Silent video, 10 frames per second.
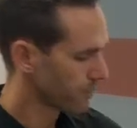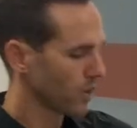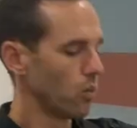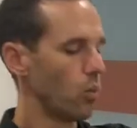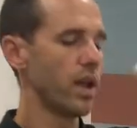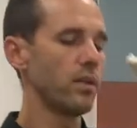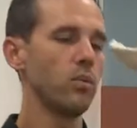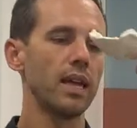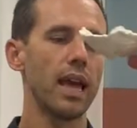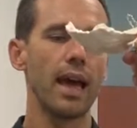when
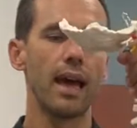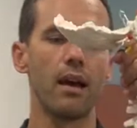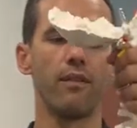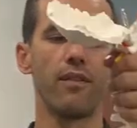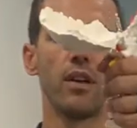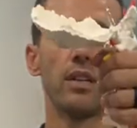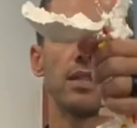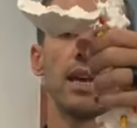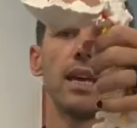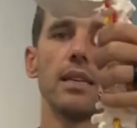we have,
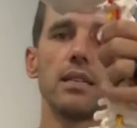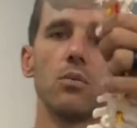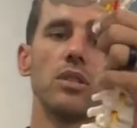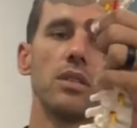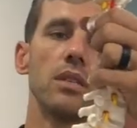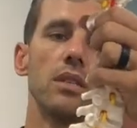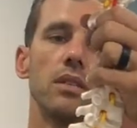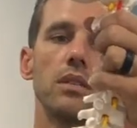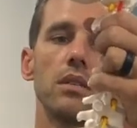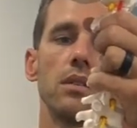say,
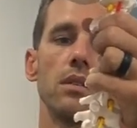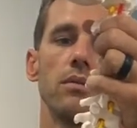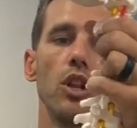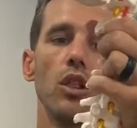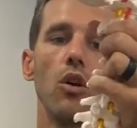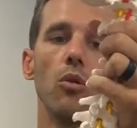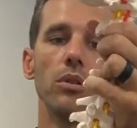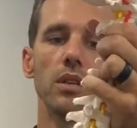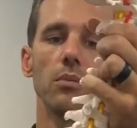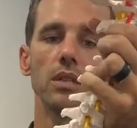someone's global
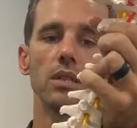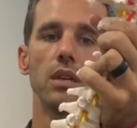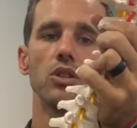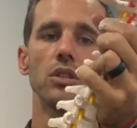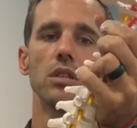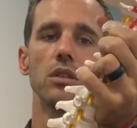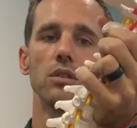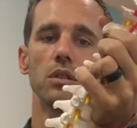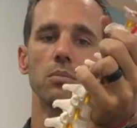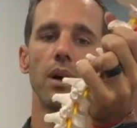subluxations in their
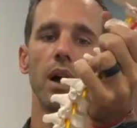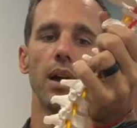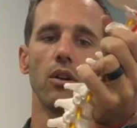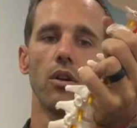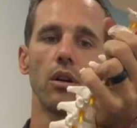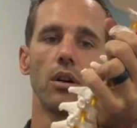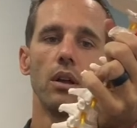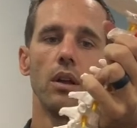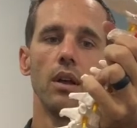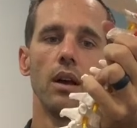spine are
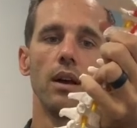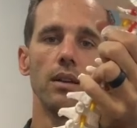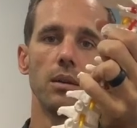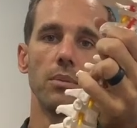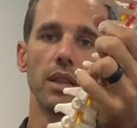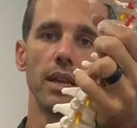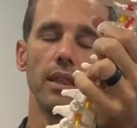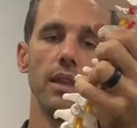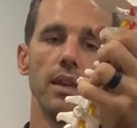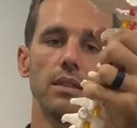something
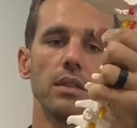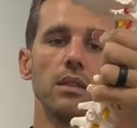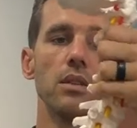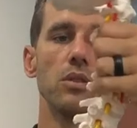like this. This is,